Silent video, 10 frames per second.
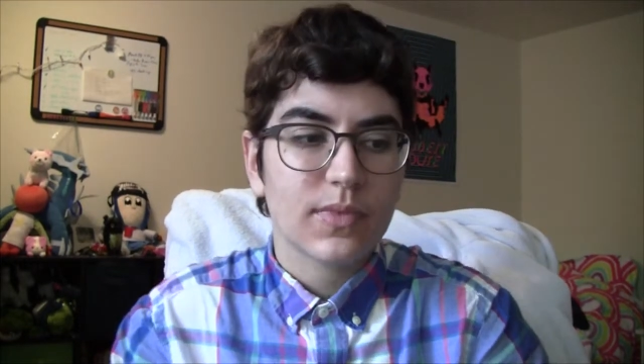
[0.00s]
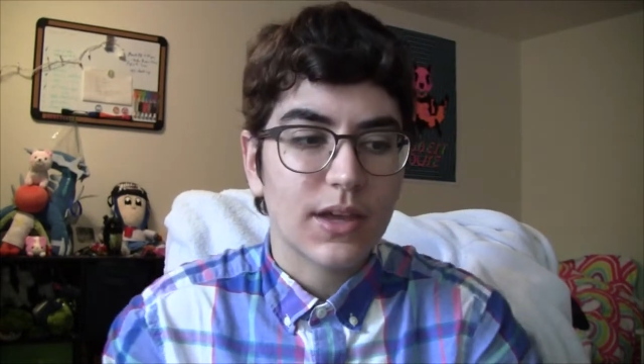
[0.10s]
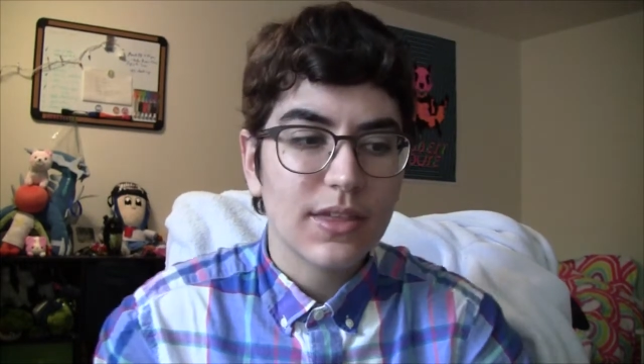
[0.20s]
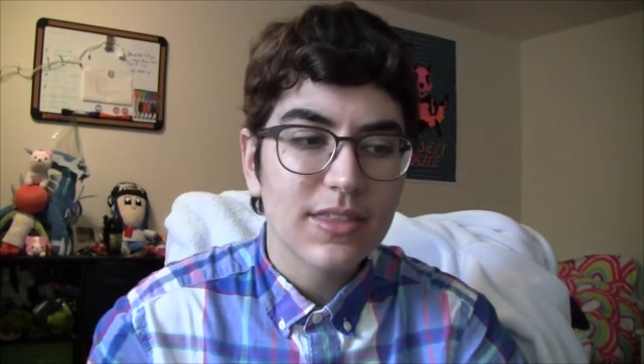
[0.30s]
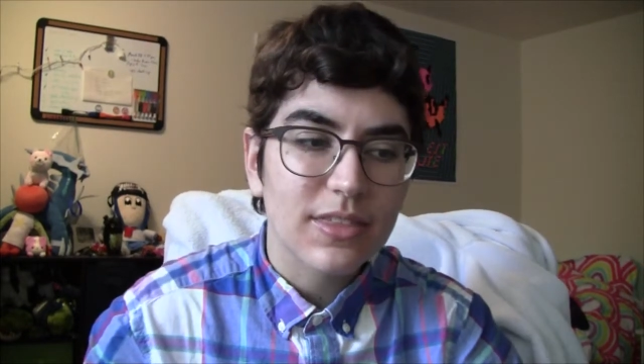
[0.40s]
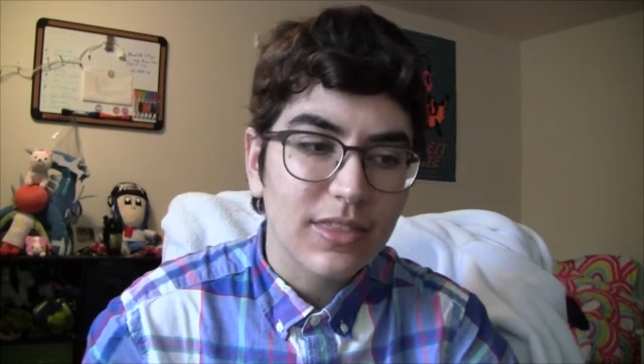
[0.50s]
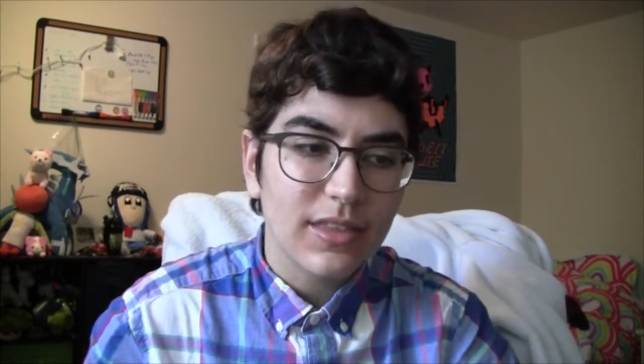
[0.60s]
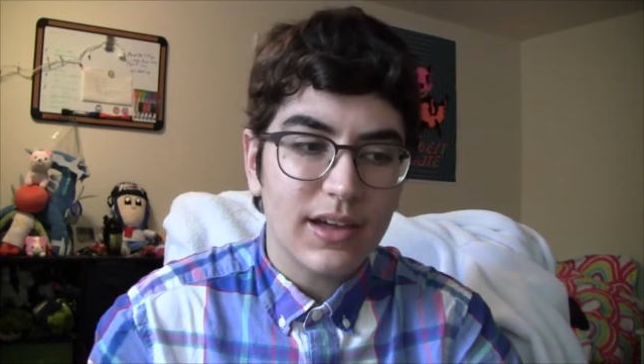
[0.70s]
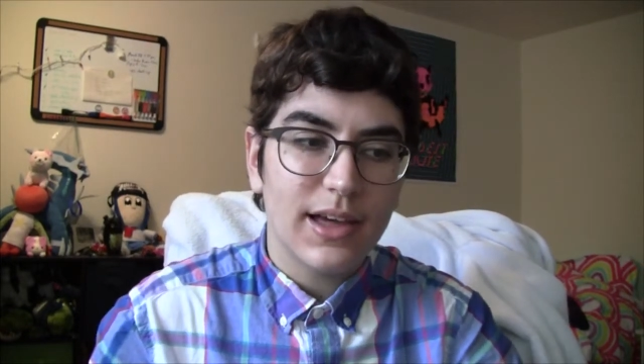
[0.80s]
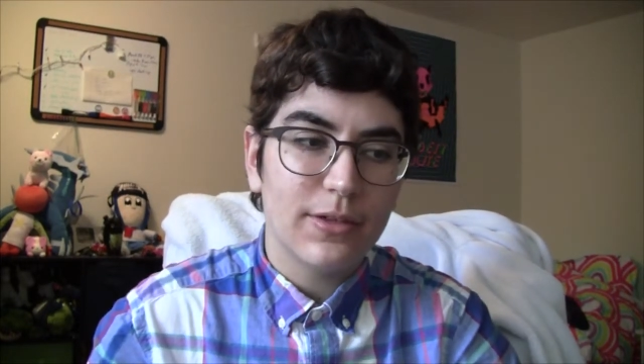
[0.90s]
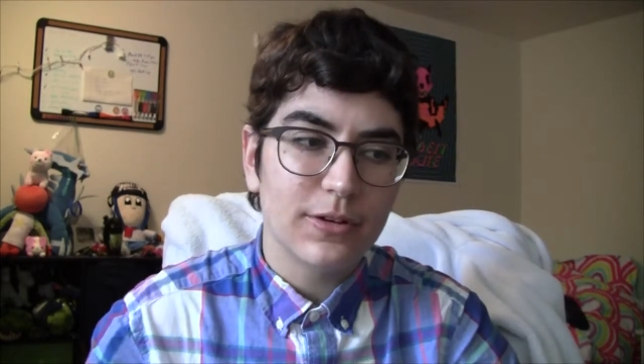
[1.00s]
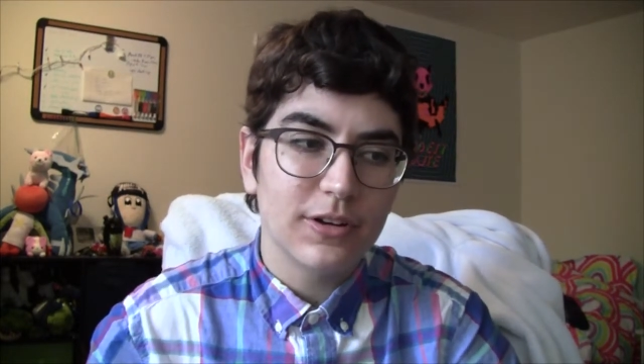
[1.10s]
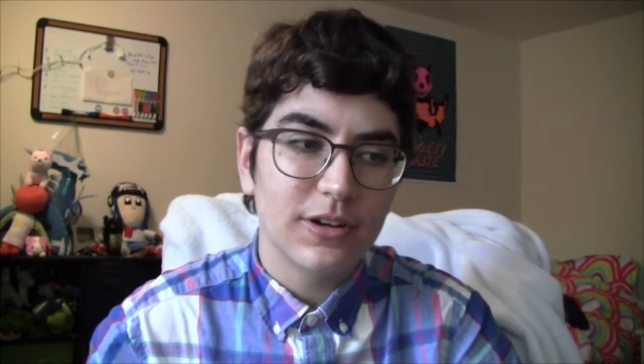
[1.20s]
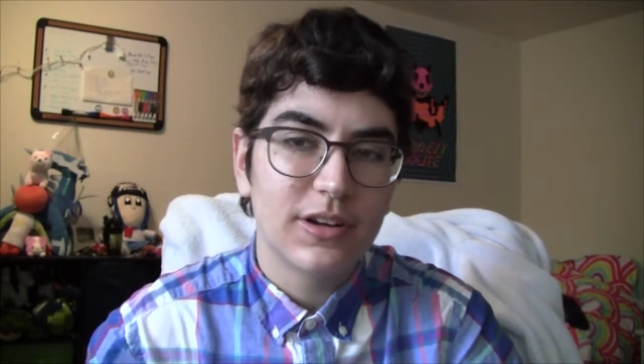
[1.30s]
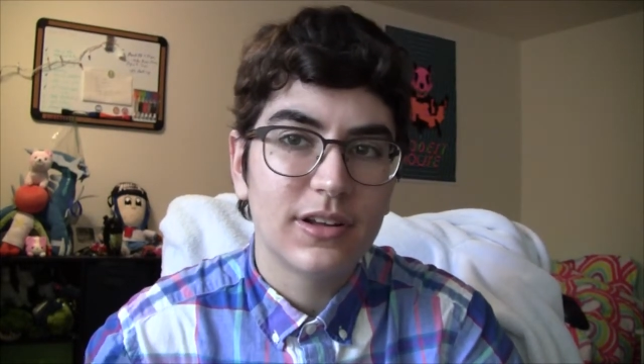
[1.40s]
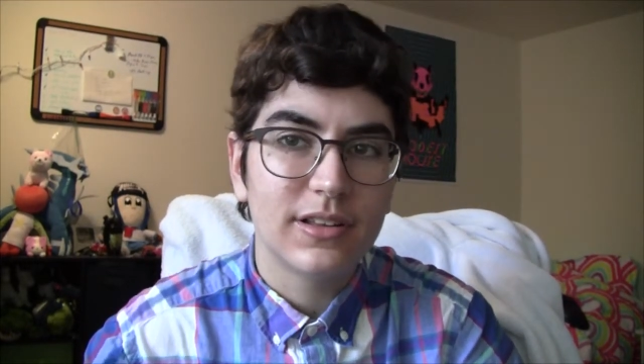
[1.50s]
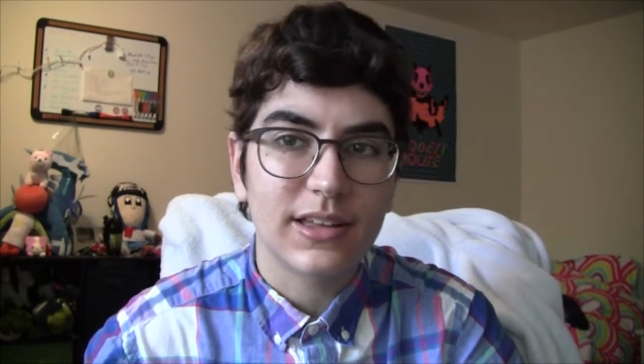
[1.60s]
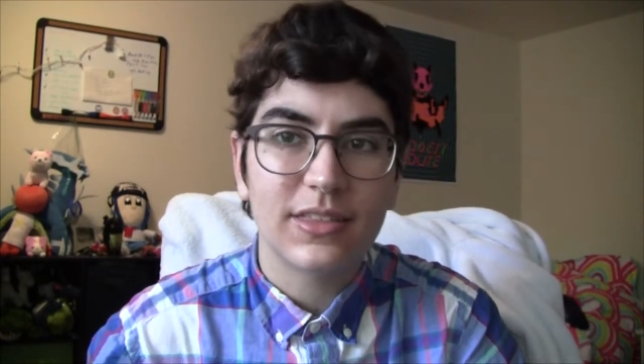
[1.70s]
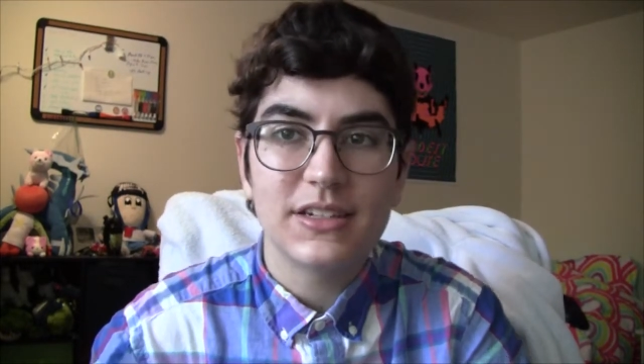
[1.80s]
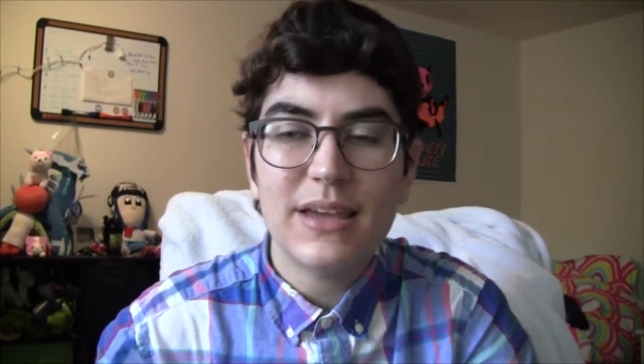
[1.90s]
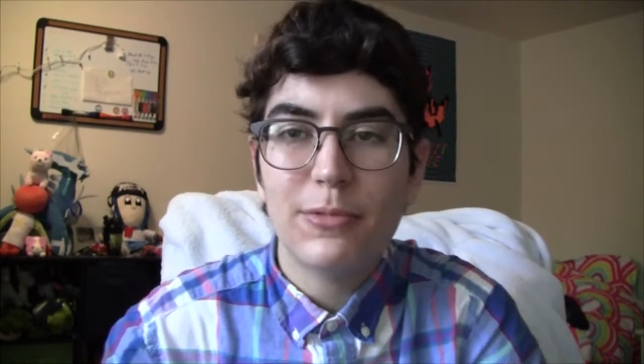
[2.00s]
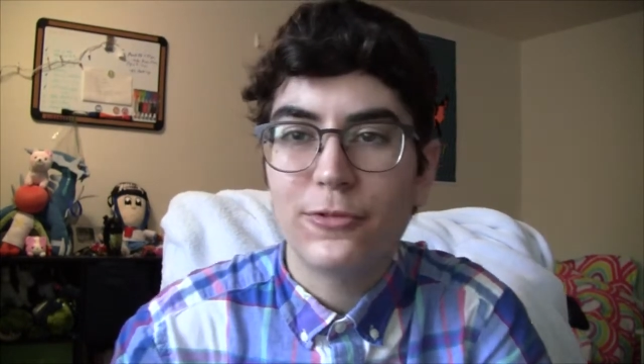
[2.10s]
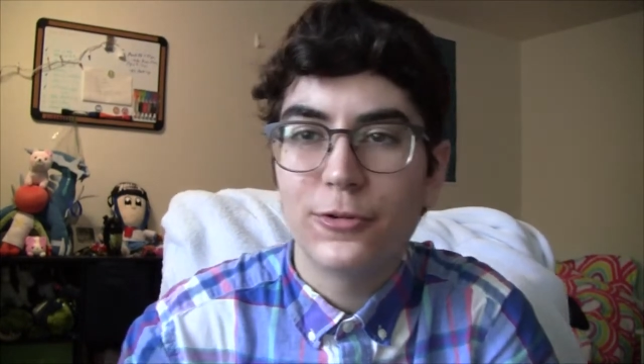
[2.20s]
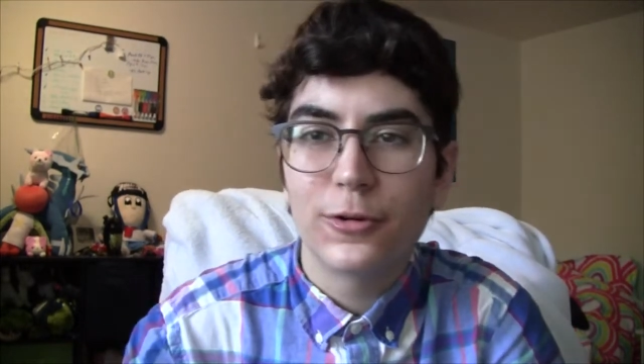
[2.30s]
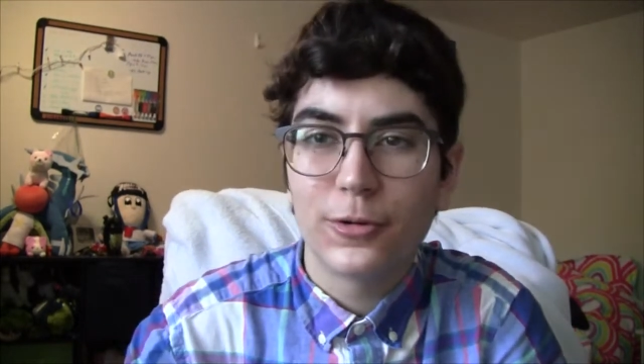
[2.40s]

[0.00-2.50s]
I think either like the day before